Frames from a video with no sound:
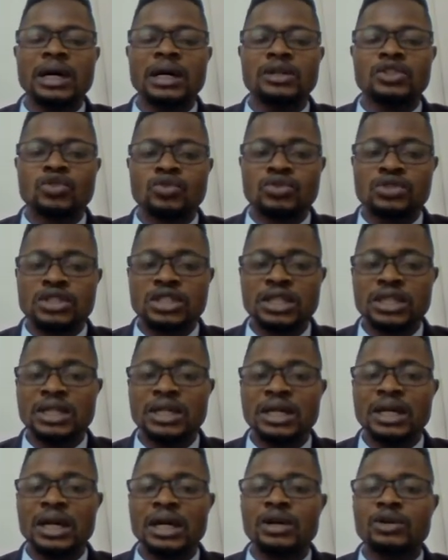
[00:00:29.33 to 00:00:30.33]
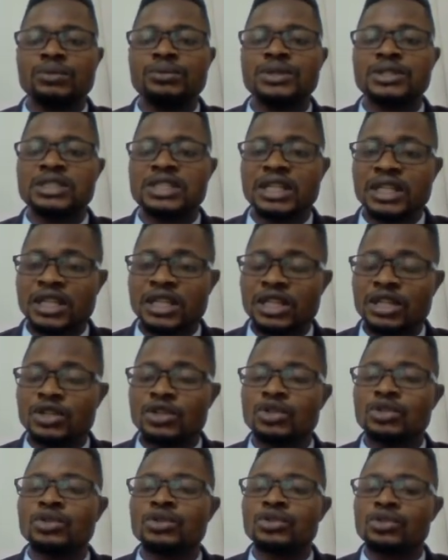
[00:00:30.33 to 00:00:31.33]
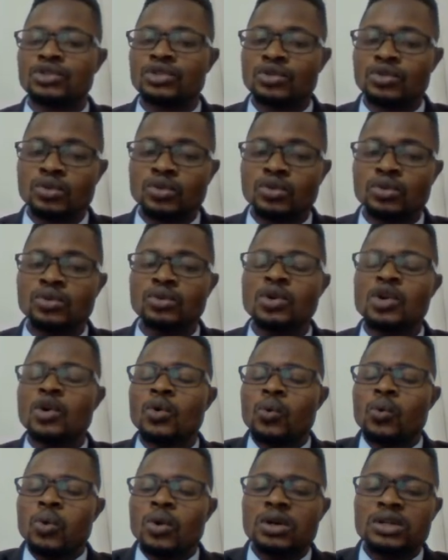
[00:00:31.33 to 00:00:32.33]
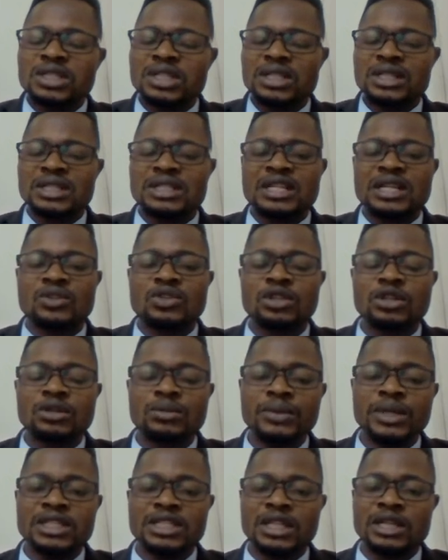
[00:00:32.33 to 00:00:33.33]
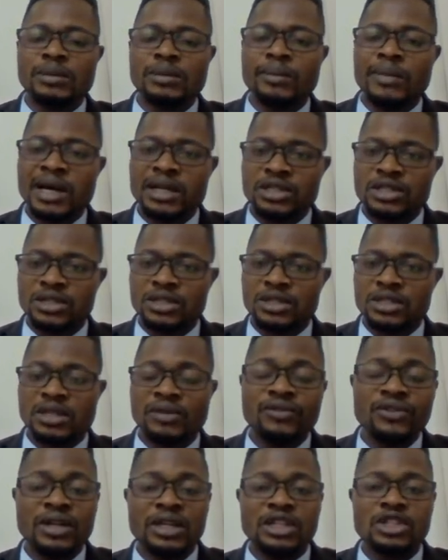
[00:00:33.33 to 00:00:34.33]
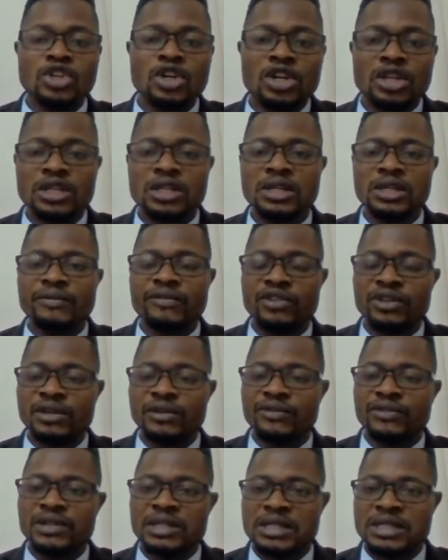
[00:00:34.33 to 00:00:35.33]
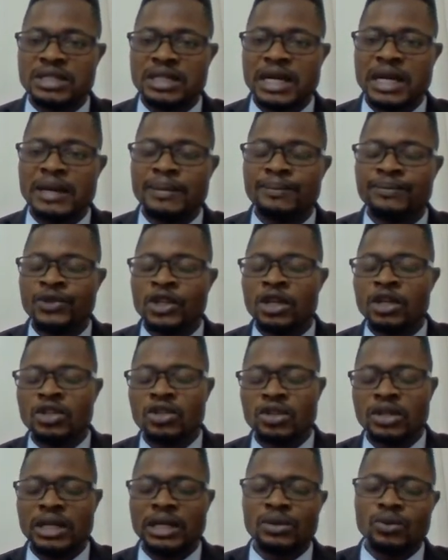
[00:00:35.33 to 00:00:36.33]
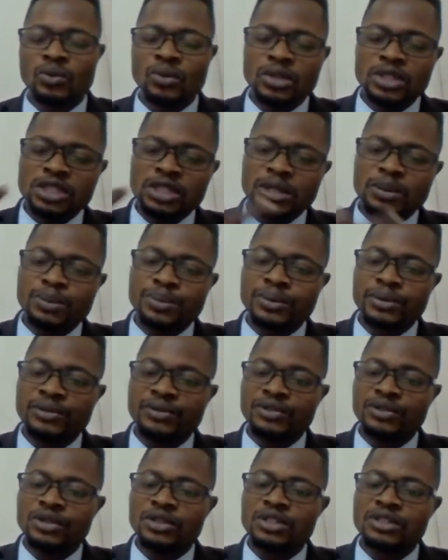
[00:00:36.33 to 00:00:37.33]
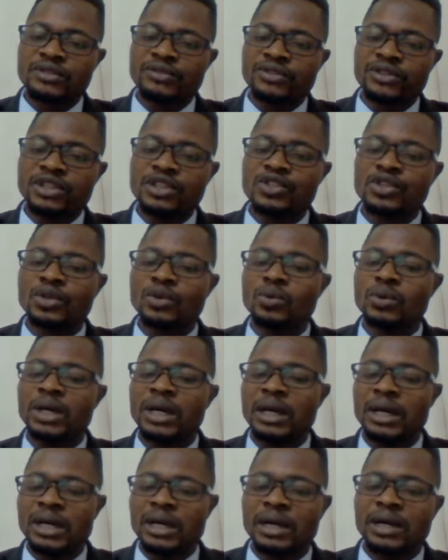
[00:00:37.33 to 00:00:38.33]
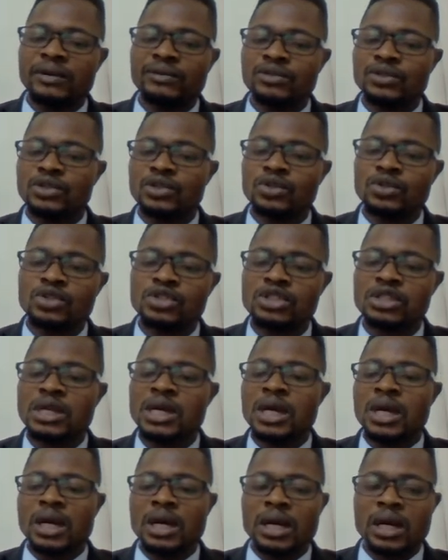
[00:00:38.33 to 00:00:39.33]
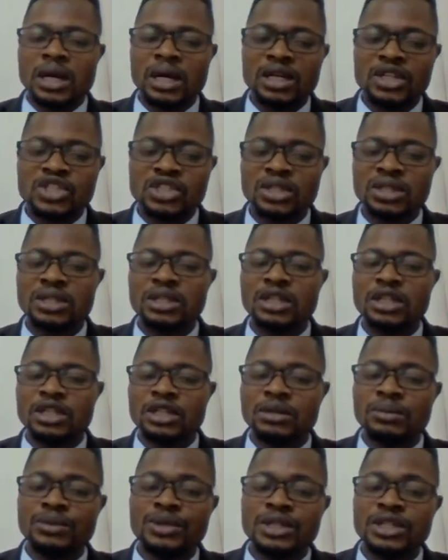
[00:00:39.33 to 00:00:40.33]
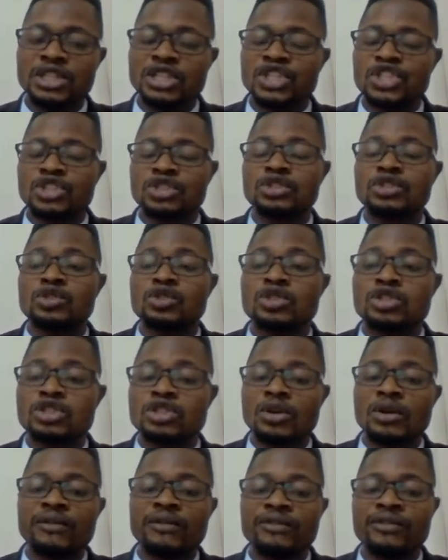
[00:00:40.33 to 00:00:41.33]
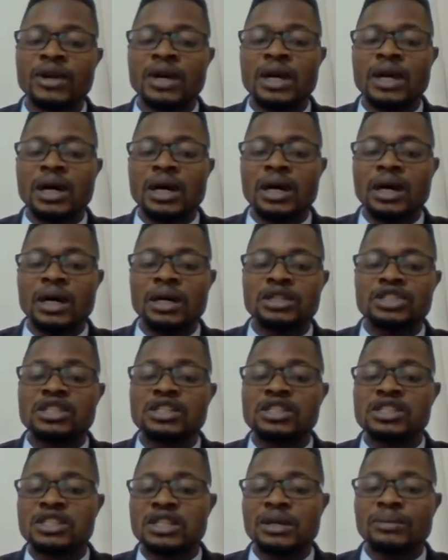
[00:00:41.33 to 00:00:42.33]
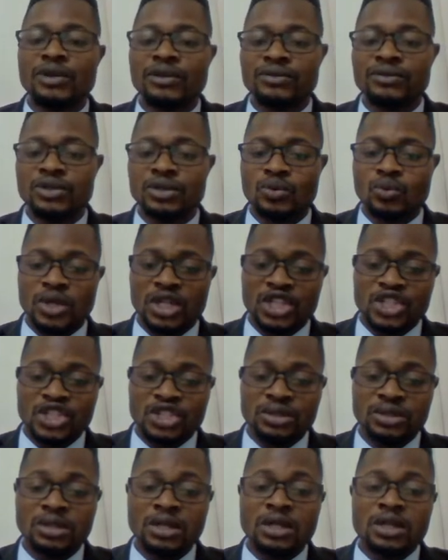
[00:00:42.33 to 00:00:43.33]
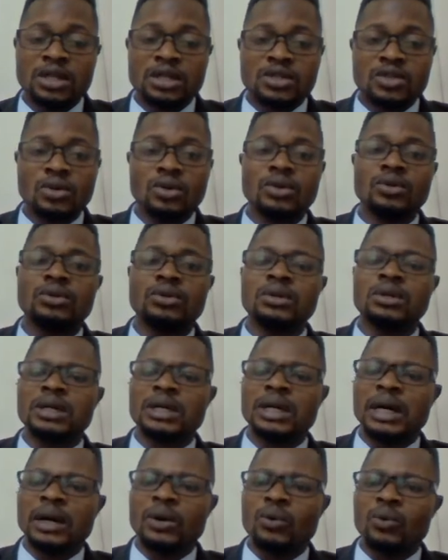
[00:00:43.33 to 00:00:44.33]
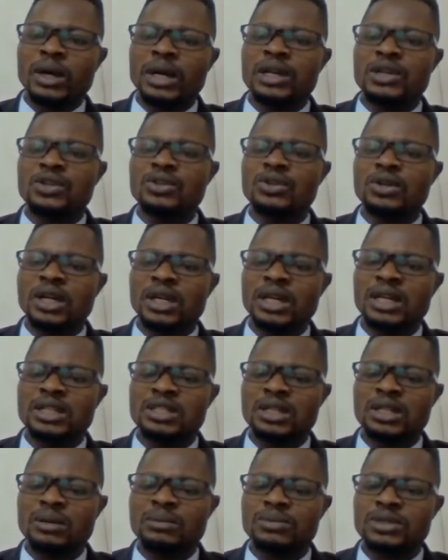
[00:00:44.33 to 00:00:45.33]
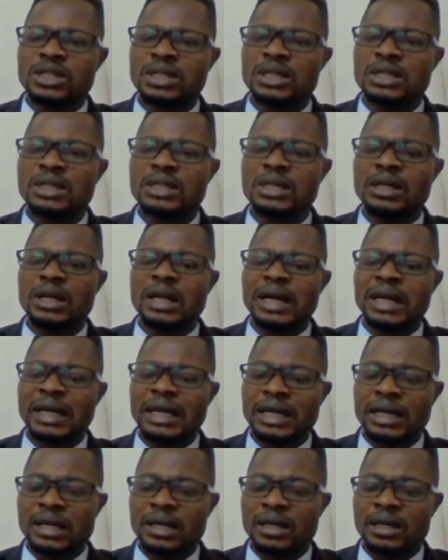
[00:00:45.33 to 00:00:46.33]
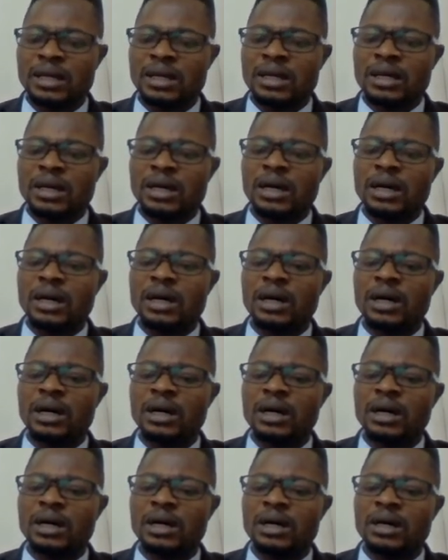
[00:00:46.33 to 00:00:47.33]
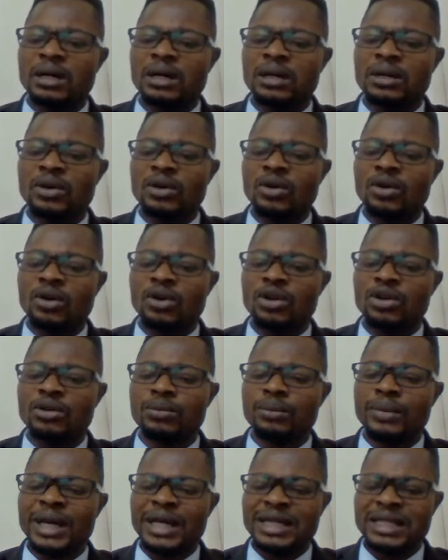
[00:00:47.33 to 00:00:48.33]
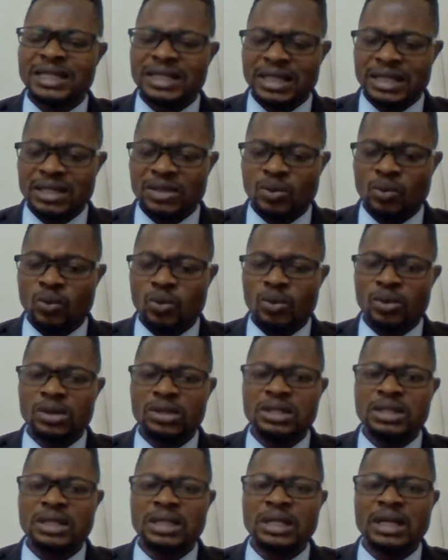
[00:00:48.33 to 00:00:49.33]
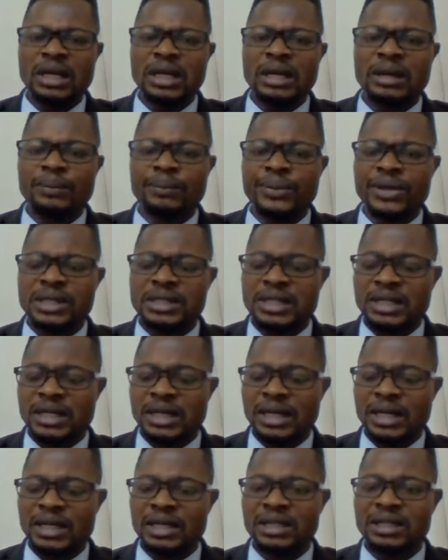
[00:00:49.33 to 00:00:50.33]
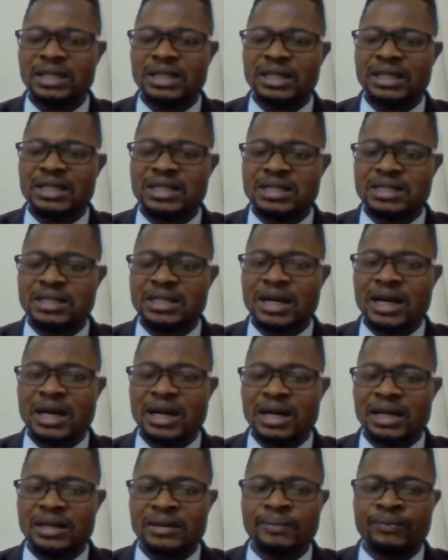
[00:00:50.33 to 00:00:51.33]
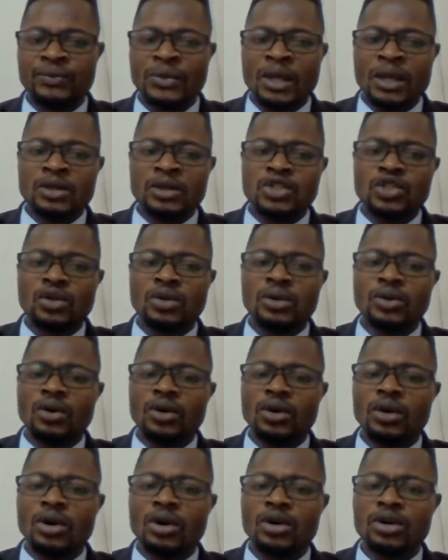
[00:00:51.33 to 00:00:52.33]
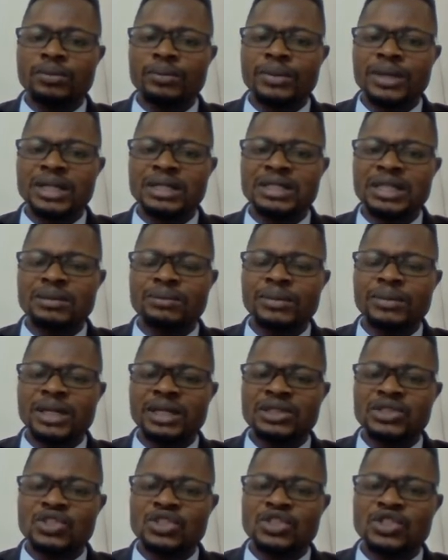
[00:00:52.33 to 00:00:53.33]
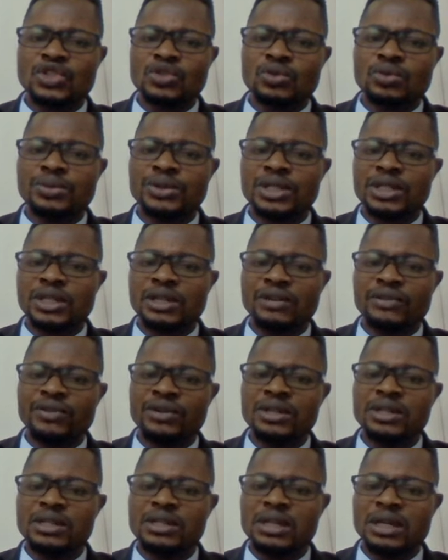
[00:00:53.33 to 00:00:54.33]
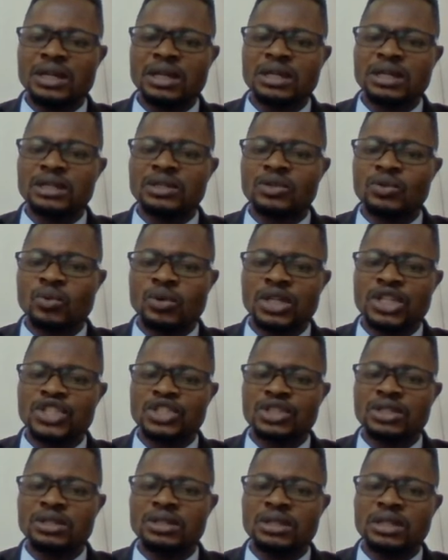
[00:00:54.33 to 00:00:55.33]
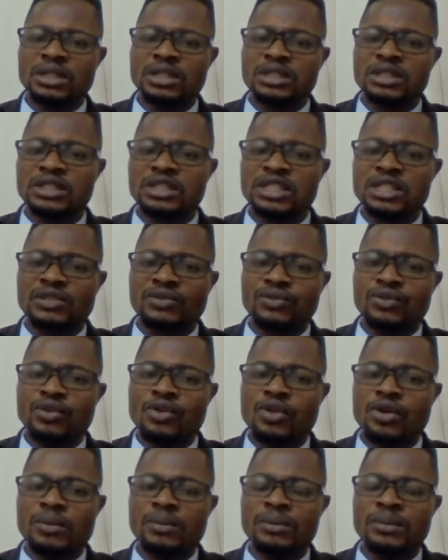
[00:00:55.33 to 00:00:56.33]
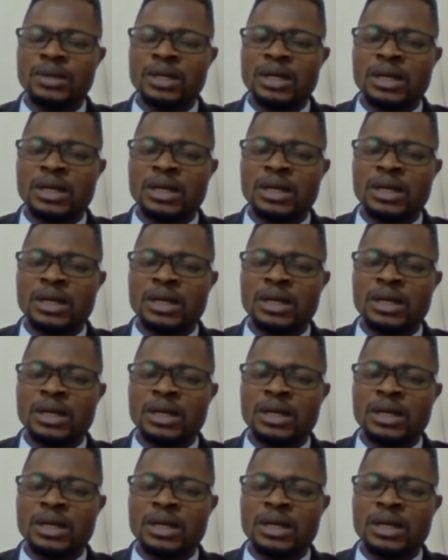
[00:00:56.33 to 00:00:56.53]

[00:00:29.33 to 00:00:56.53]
today I will be taking you through what is an augmented matrix. If you are joining for the first time, you can watch the previous video where I have used Gaussian elimination to solve a system of equation. So when you hear something like augmented, what basically is that? So augmented matrix, you will be given an equation in this form.